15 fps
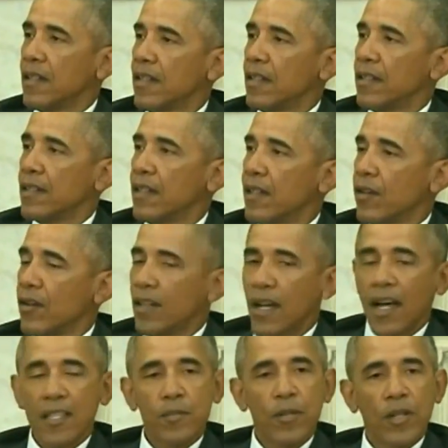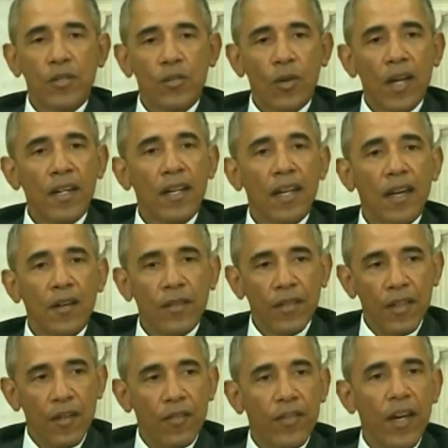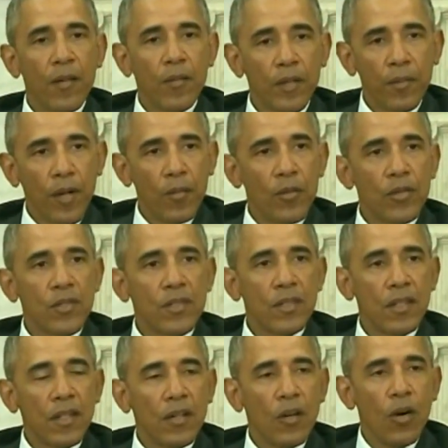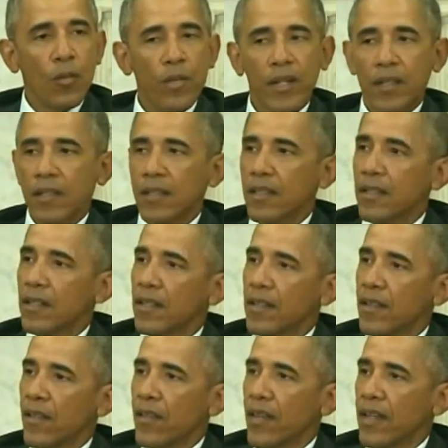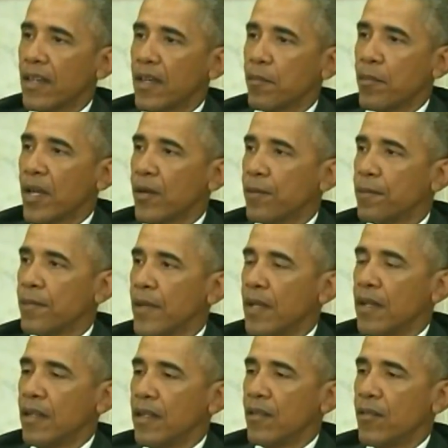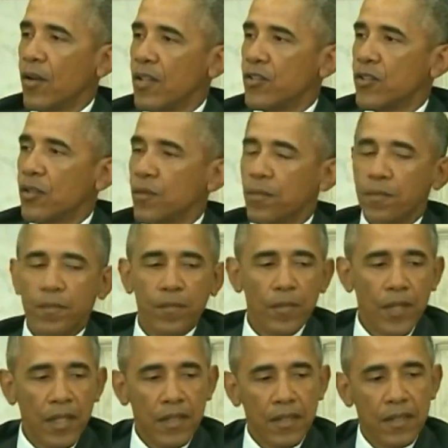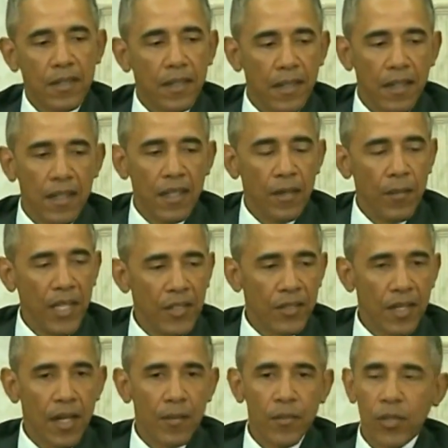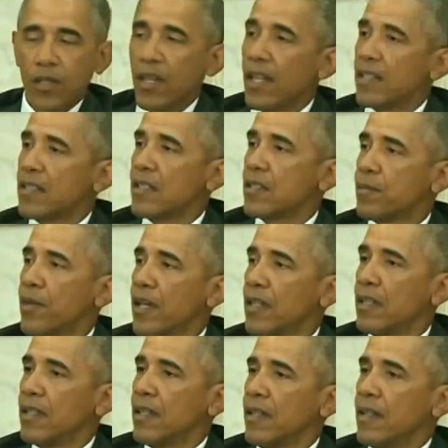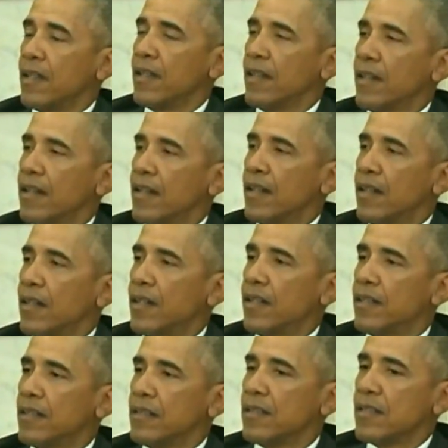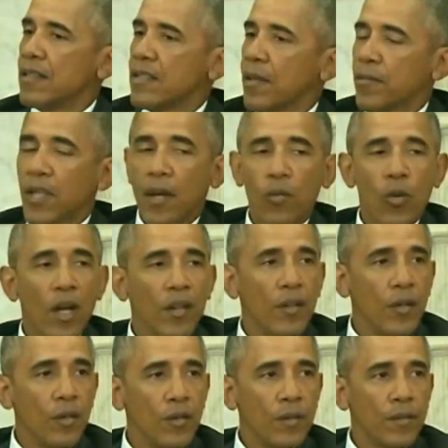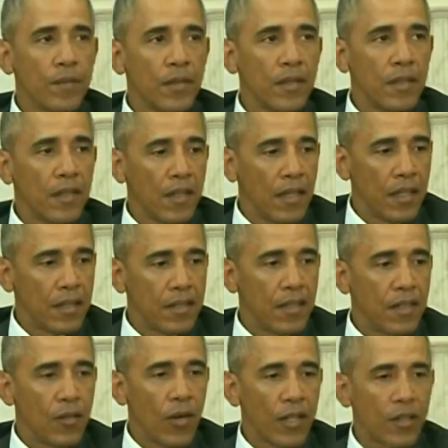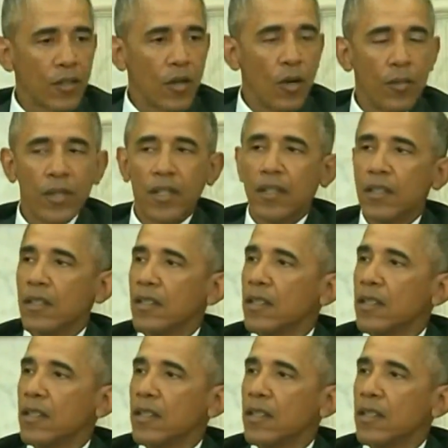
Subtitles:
and are in hospitals right now, their family members, hoping that they get better very soon. But in the meantime, you can anticipate sometime around noon that Director Comey and